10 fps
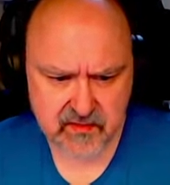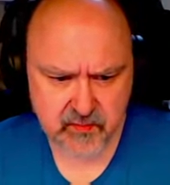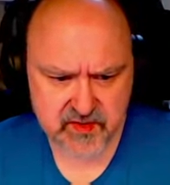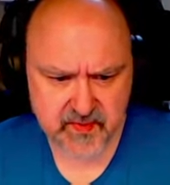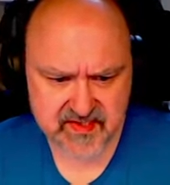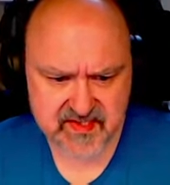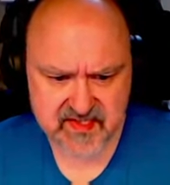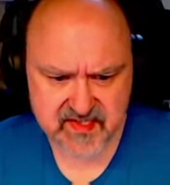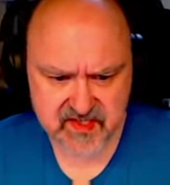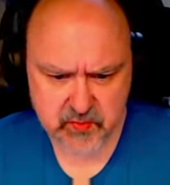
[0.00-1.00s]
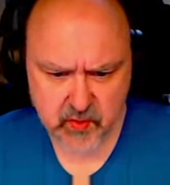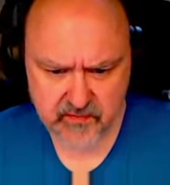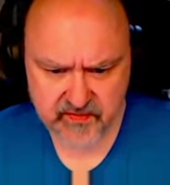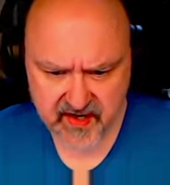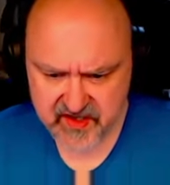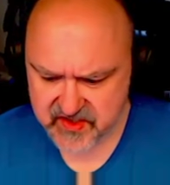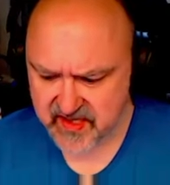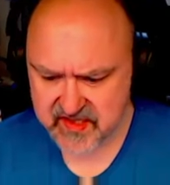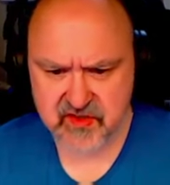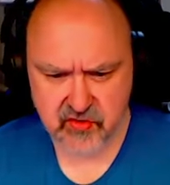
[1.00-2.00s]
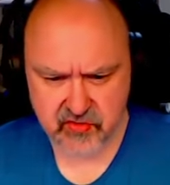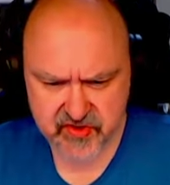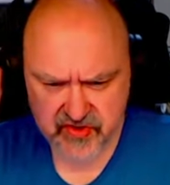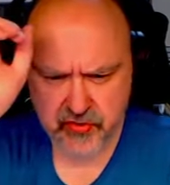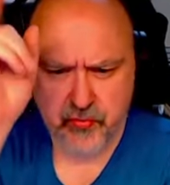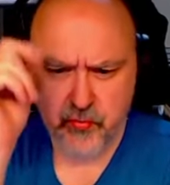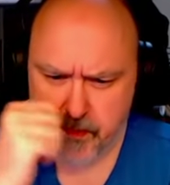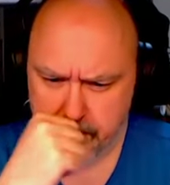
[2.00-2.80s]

which means this is a 12 cage. That's not a 2.